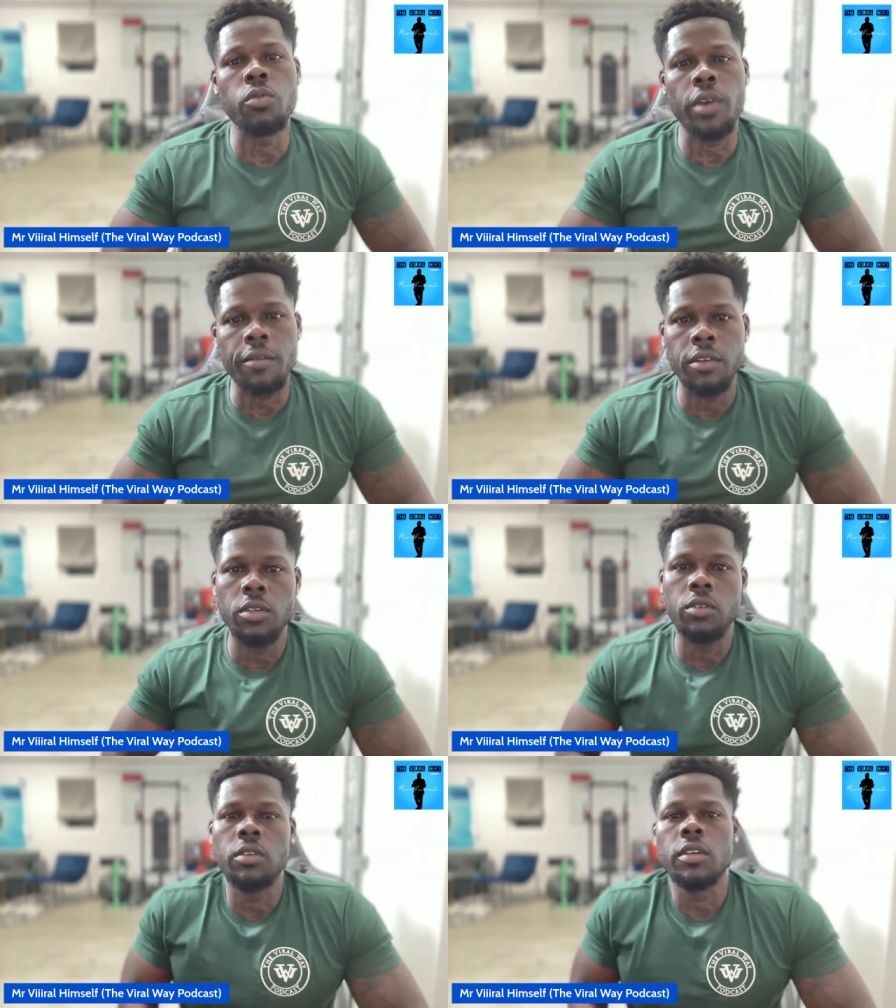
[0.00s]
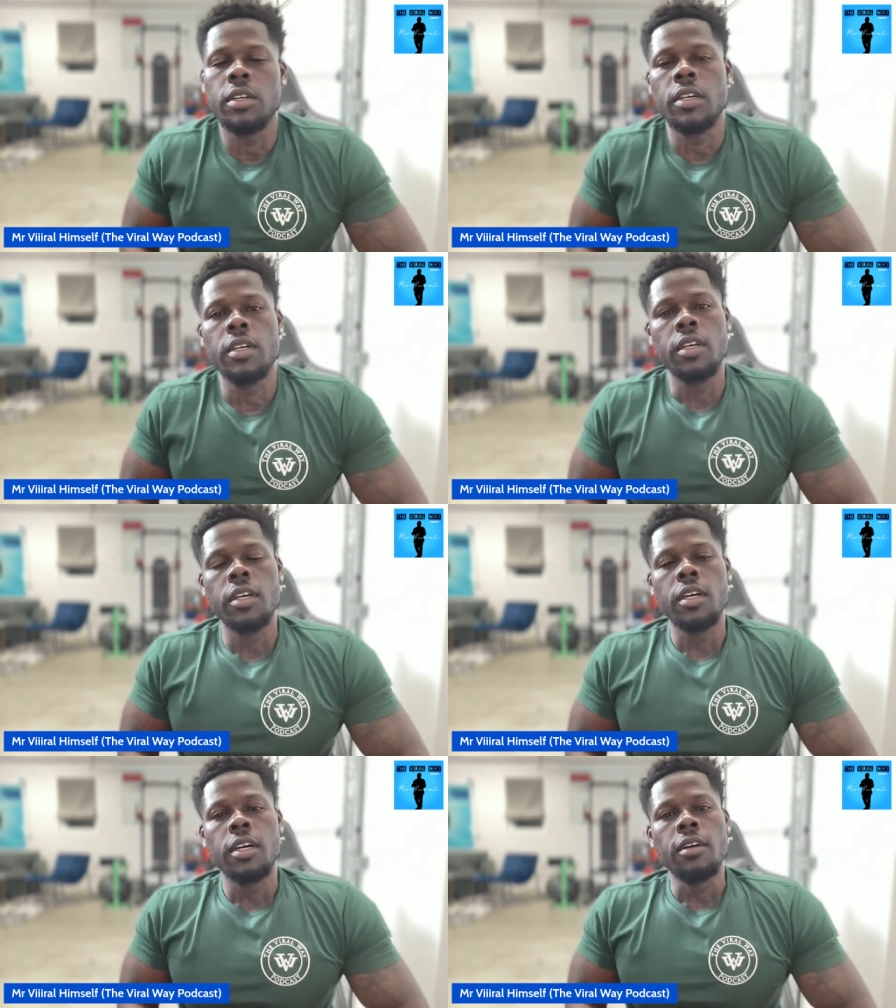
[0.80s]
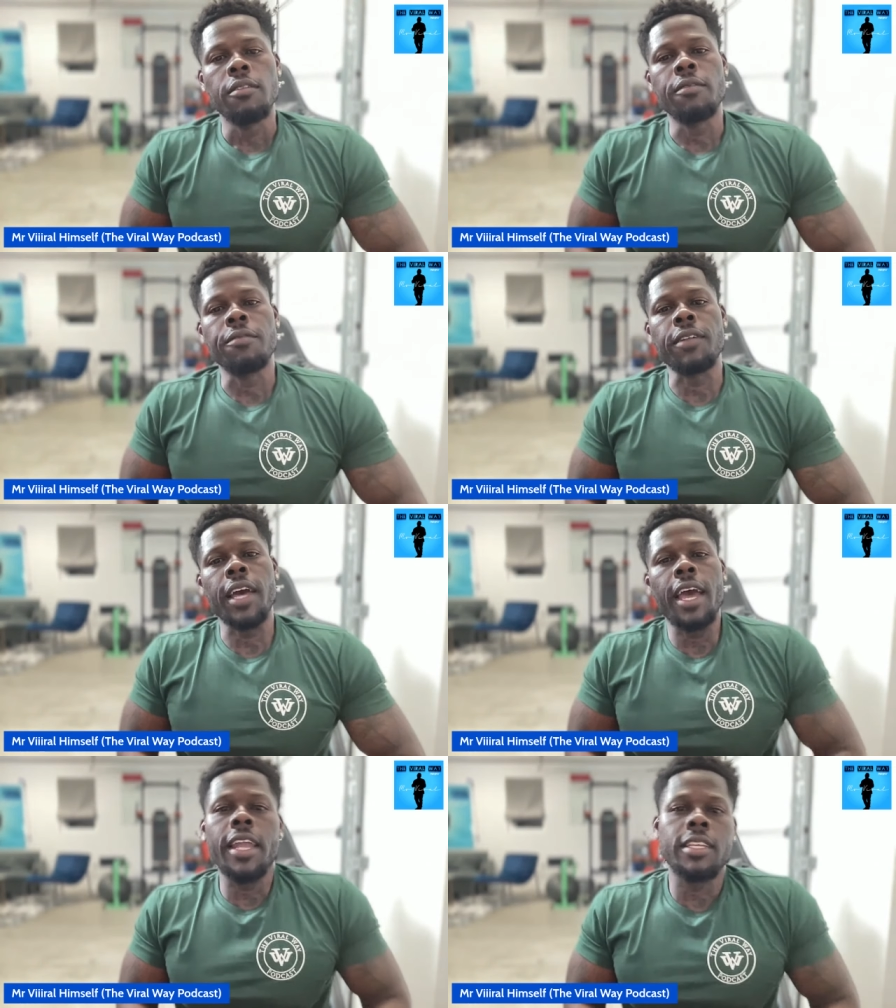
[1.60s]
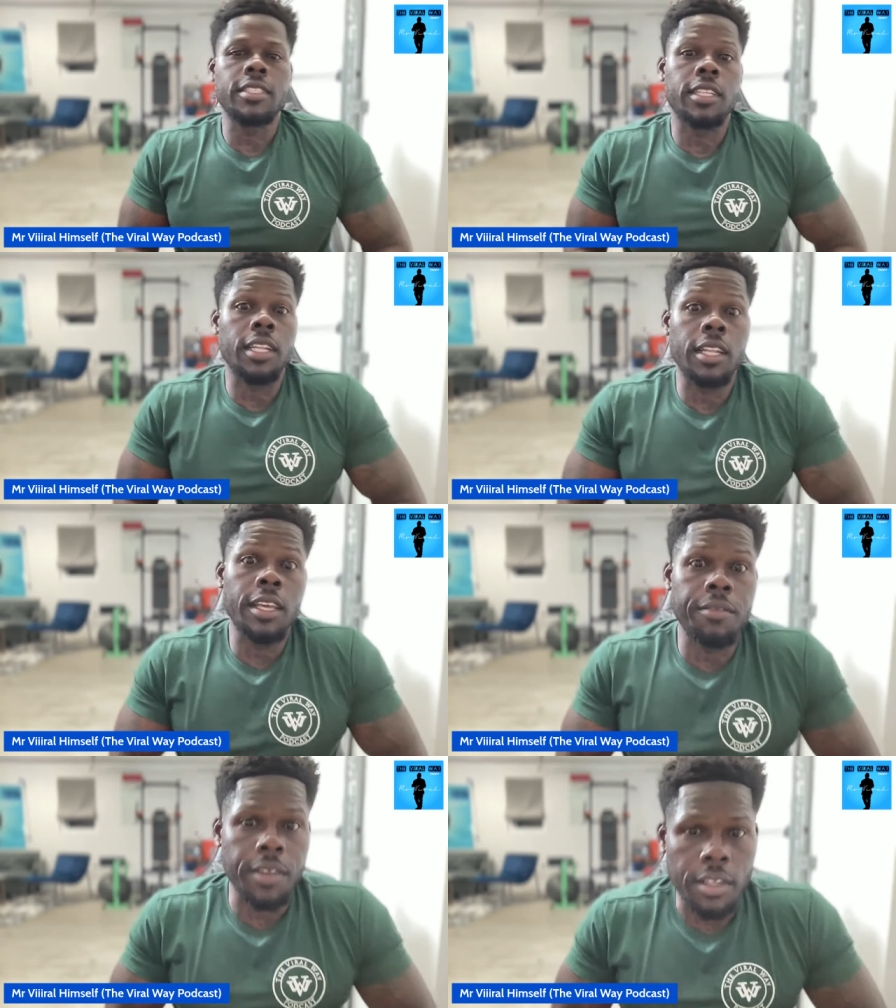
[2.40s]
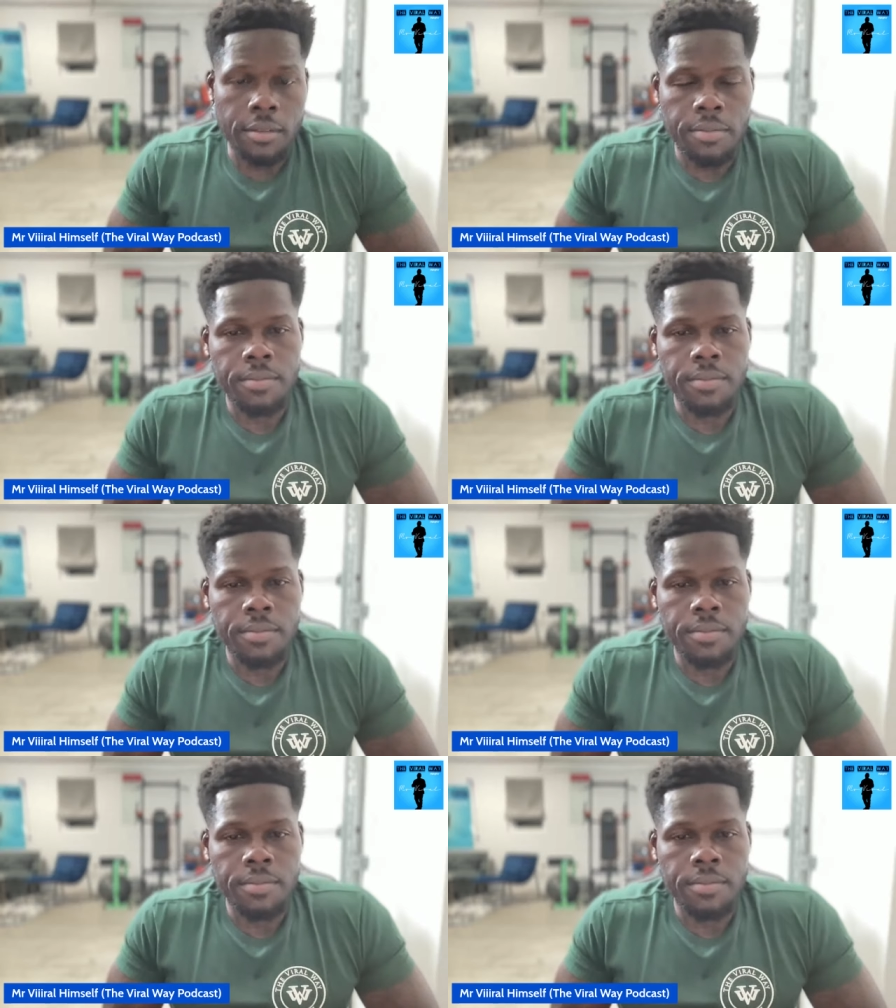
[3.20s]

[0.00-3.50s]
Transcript: revenue. Vlad is livid.